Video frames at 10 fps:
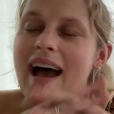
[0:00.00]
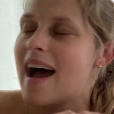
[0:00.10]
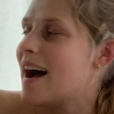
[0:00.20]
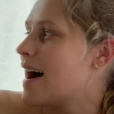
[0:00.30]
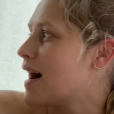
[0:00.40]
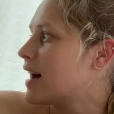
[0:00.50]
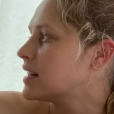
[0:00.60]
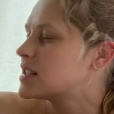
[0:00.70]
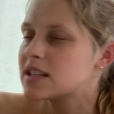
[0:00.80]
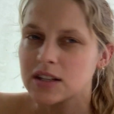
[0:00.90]

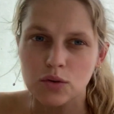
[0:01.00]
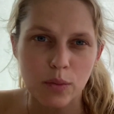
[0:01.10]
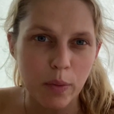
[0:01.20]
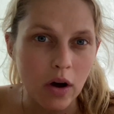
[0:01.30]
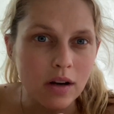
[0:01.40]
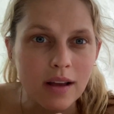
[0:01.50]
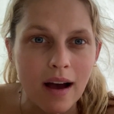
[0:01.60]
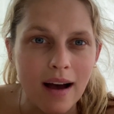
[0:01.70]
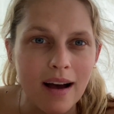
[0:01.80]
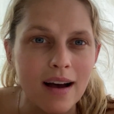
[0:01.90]
listening to a
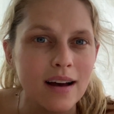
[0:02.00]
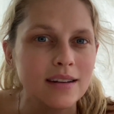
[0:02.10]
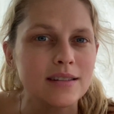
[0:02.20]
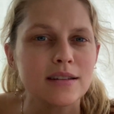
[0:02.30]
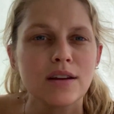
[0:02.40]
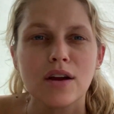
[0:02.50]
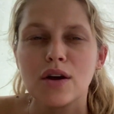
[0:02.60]
podcast,